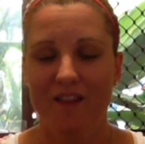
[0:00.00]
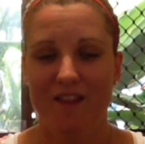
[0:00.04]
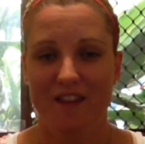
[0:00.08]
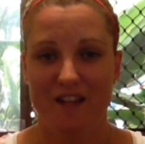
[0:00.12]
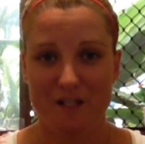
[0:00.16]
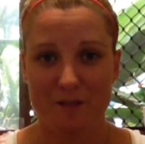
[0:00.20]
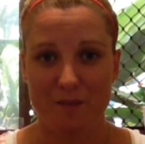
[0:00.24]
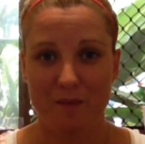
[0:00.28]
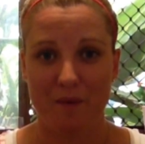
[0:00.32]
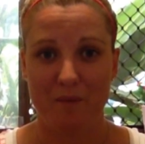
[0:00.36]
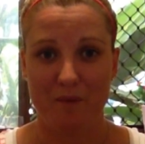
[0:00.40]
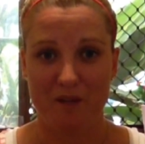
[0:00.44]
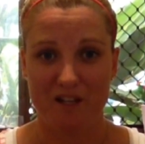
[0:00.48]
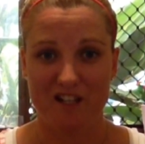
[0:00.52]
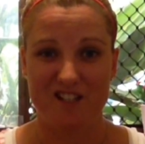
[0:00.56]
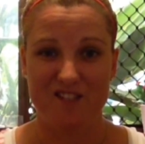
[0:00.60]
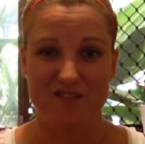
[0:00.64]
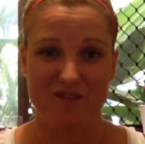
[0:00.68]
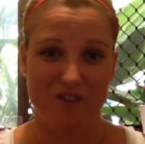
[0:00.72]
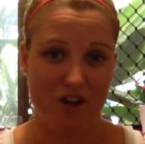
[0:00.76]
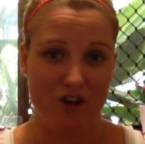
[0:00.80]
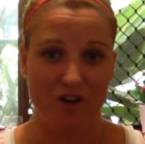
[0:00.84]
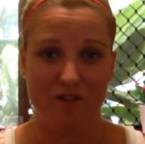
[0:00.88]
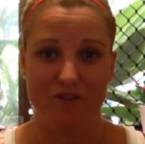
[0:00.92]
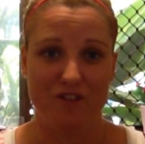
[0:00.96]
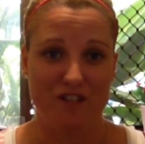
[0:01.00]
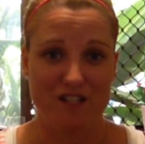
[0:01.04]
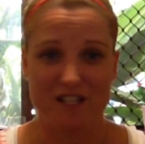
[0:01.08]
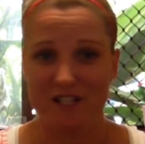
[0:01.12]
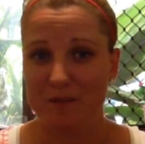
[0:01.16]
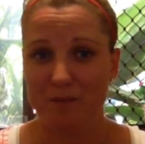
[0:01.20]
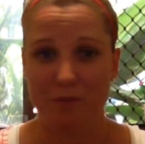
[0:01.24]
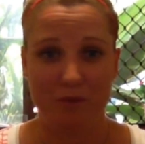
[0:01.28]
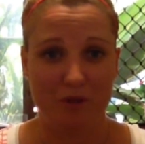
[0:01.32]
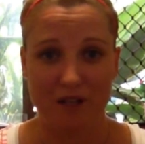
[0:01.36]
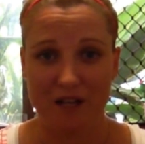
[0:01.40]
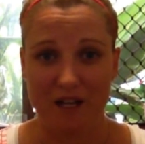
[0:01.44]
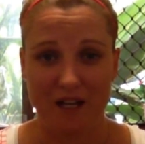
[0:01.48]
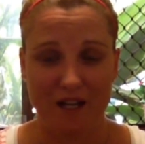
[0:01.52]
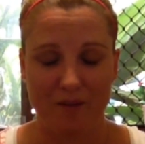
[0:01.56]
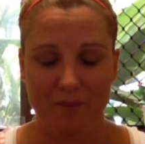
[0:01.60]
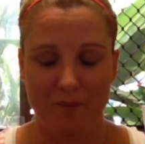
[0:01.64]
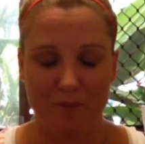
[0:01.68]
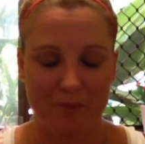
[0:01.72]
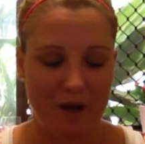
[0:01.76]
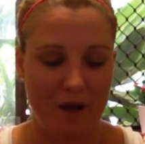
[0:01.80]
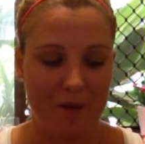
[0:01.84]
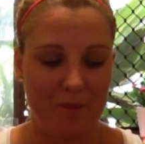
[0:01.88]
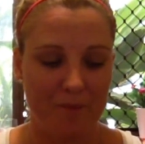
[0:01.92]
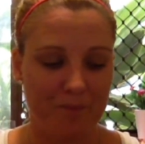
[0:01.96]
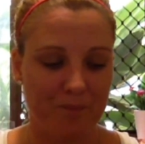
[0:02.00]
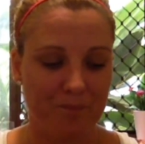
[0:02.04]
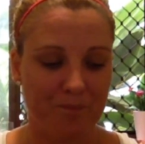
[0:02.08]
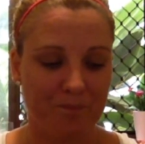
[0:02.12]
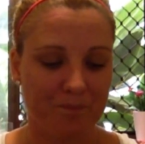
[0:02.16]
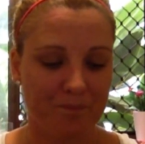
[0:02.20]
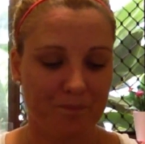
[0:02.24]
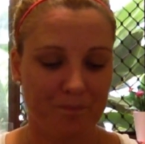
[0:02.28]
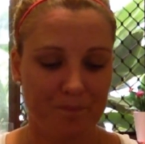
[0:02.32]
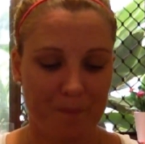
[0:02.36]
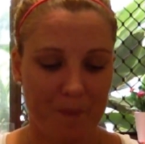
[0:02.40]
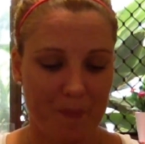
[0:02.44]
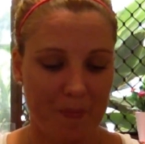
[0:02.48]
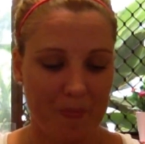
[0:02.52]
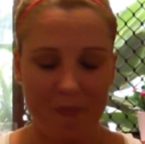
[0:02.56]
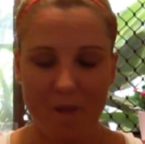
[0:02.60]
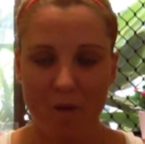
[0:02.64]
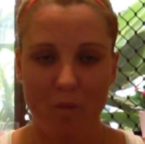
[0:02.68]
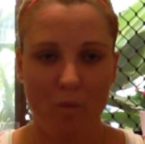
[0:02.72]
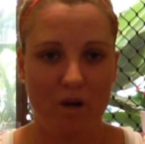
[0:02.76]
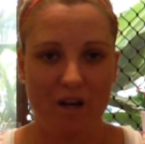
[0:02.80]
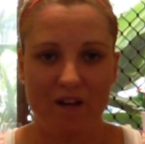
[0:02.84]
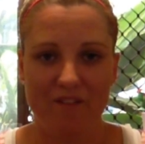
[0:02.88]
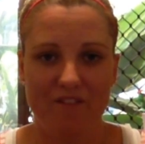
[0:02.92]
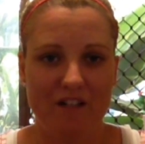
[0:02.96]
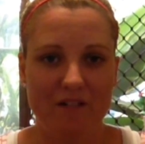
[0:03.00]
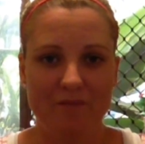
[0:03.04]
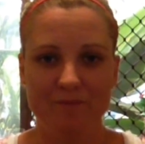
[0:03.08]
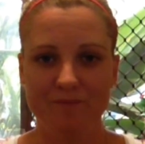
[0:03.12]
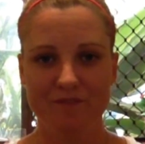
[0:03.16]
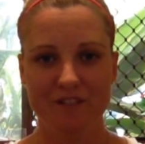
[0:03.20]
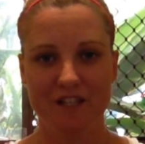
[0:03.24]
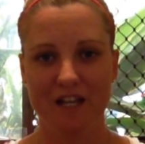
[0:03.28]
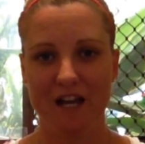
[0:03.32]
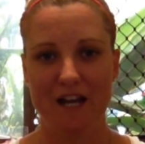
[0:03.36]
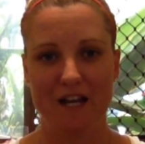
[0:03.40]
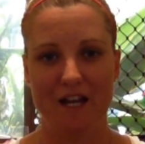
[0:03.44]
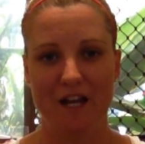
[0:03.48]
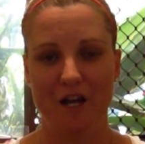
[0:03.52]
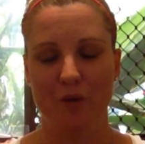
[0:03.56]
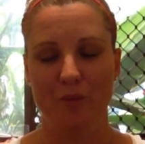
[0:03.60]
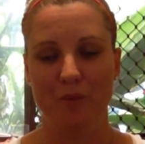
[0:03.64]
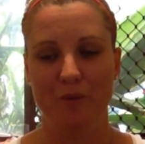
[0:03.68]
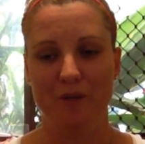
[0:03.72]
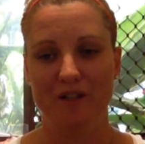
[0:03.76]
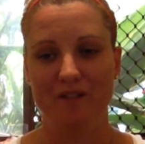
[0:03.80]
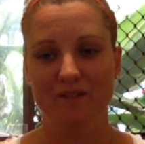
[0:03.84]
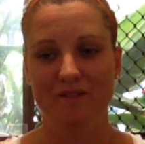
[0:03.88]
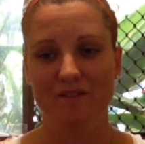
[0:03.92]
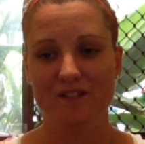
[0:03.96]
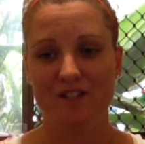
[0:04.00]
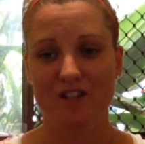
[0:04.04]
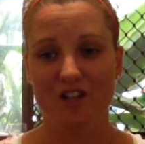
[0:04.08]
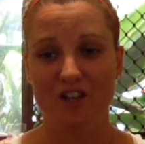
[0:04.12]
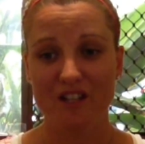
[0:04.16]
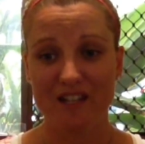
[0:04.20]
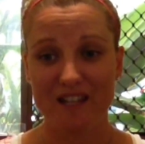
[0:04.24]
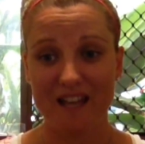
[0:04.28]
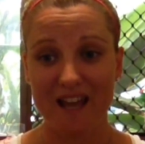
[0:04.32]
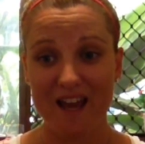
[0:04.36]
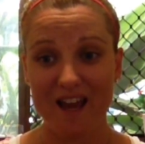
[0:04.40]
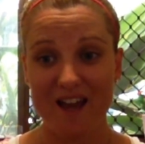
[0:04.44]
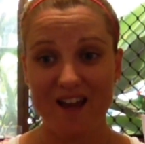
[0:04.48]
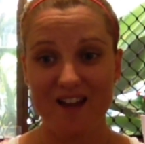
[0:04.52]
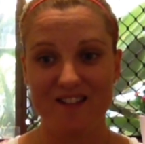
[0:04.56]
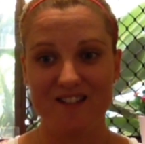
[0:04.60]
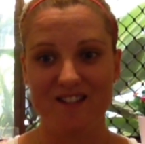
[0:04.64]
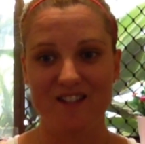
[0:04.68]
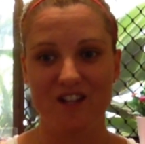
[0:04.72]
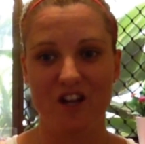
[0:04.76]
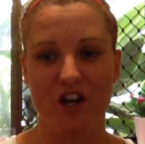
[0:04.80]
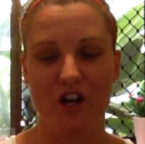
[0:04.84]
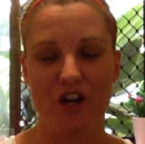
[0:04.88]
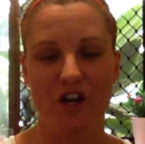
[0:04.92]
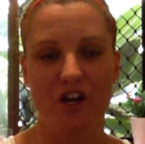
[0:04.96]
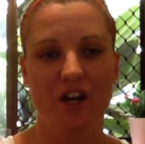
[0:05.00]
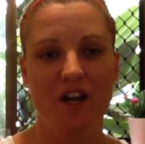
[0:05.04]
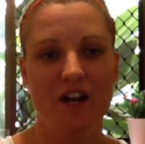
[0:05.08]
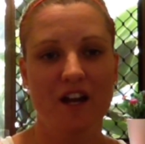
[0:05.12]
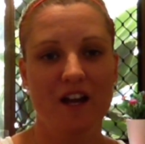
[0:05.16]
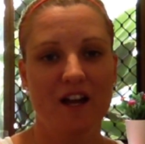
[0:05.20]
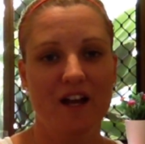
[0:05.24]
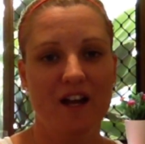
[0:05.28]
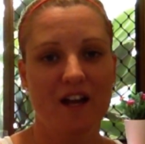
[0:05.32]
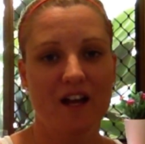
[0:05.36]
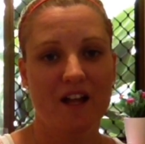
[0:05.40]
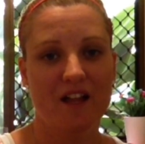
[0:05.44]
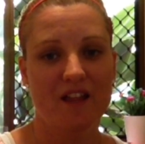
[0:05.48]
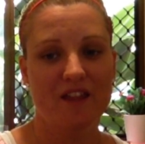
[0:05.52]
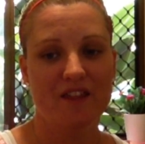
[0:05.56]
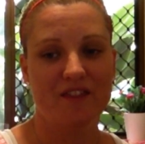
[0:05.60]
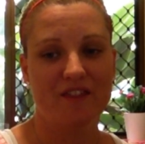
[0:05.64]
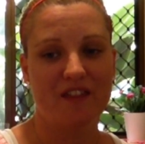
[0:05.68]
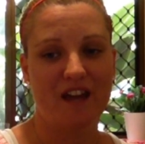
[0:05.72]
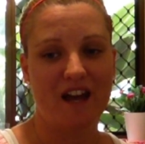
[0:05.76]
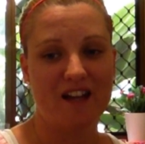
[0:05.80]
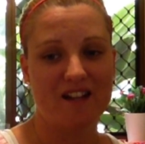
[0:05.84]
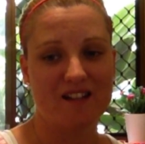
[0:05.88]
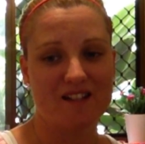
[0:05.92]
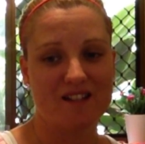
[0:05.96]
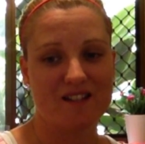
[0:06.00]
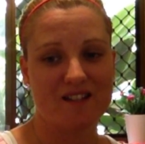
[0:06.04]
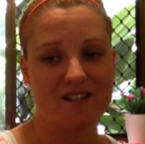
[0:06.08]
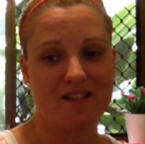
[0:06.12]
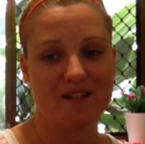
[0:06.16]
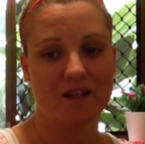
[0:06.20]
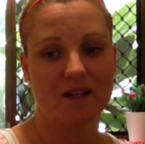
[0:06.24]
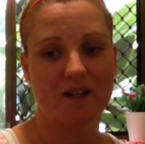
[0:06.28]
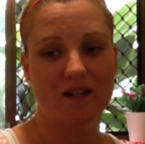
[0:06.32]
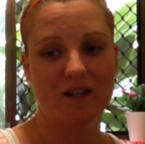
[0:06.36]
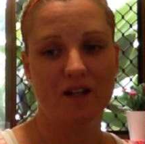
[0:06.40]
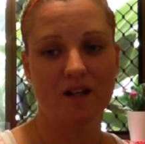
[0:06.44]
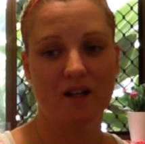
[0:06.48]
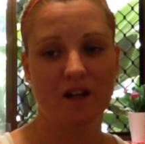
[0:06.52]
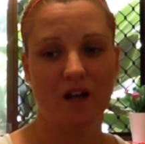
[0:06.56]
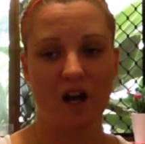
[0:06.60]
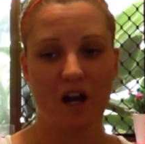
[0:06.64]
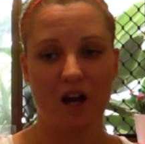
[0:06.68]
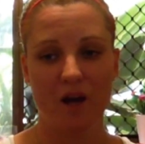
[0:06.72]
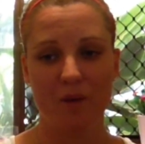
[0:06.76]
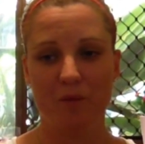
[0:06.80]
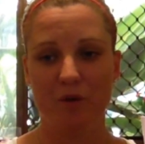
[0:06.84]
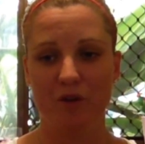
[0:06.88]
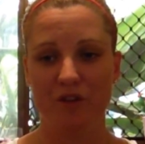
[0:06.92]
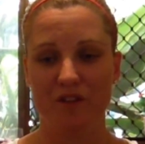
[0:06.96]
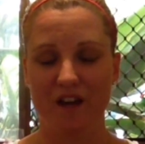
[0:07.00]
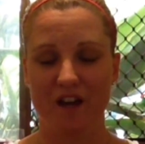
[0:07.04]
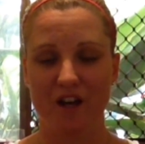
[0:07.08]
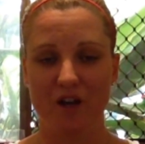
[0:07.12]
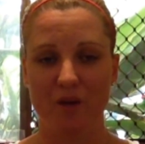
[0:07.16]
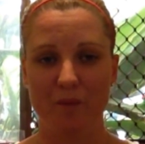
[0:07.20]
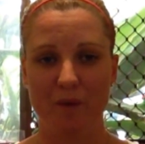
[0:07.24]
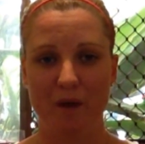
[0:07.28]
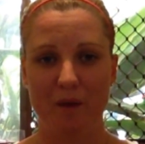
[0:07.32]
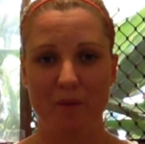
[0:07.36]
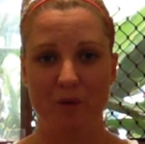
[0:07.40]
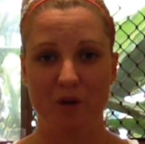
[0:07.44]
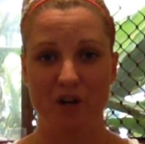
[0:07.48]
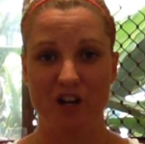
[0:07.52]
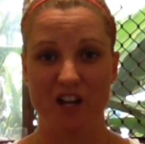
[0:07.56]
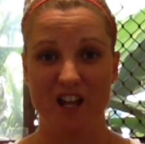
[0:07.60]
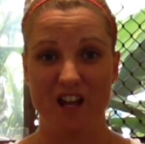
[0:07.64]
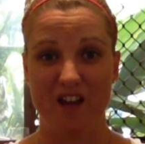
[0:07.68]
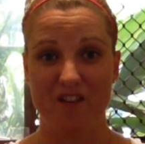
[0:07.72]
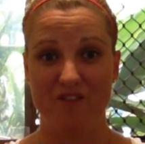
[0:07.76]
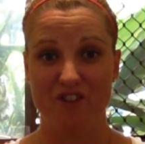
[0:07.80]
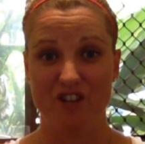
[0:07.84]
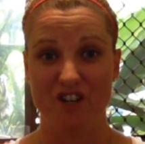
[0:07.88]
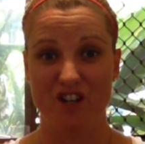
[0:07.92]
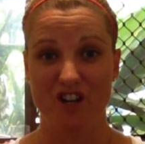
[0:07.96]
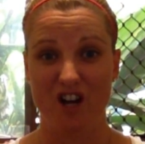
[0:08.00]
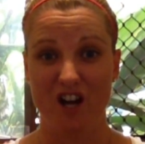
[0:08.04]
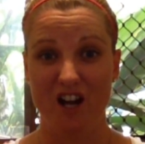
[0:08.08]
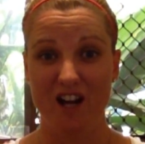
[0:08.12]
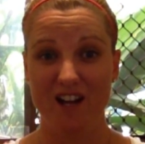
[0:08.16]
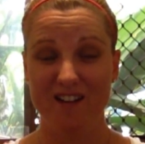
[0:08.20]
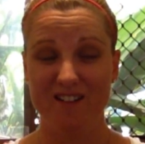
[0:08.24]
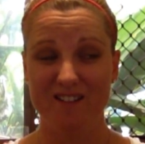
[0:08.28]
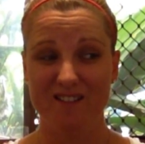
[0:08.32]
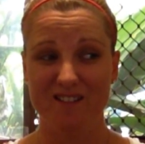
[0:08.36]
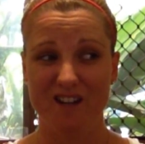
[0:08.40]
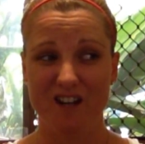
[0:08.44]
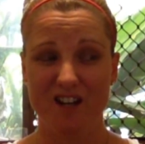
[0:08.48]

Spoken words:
That's my biggest fear, of it splitting, but whatever, can't help it. So yeah, so that's, I put that on my body every night.